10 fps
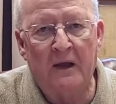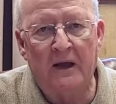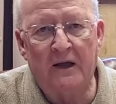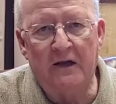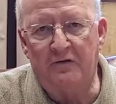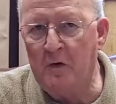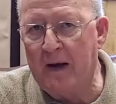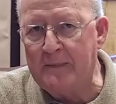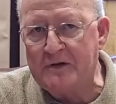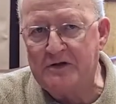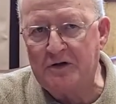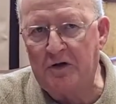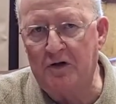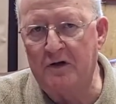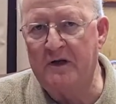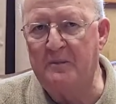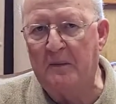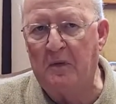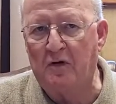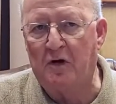And if you happen to look on a
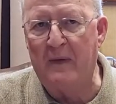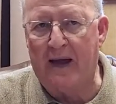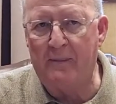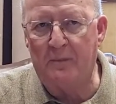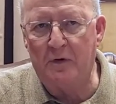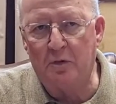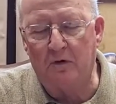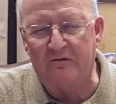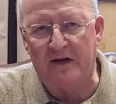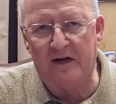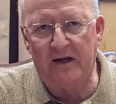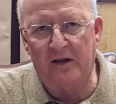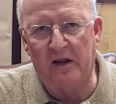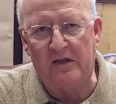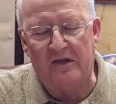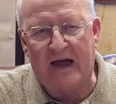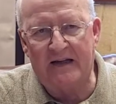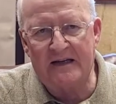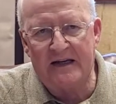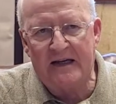biblical map, you will find that
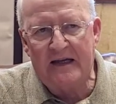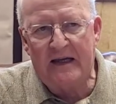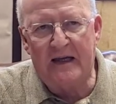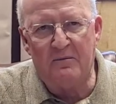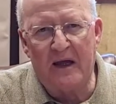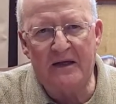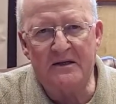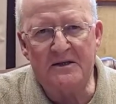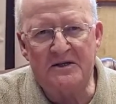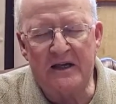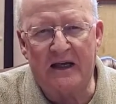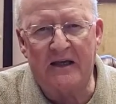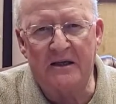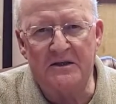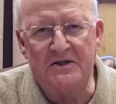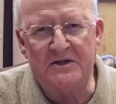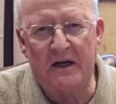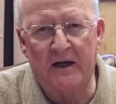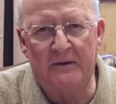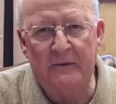Emmaus is
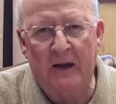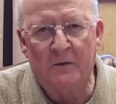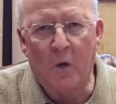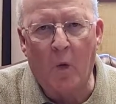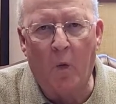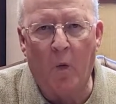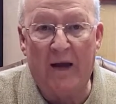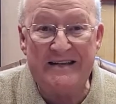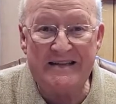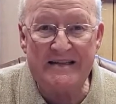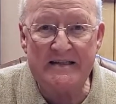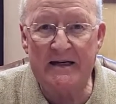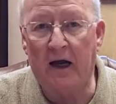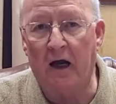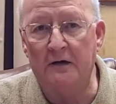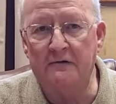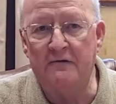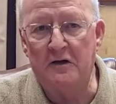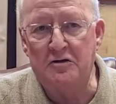west of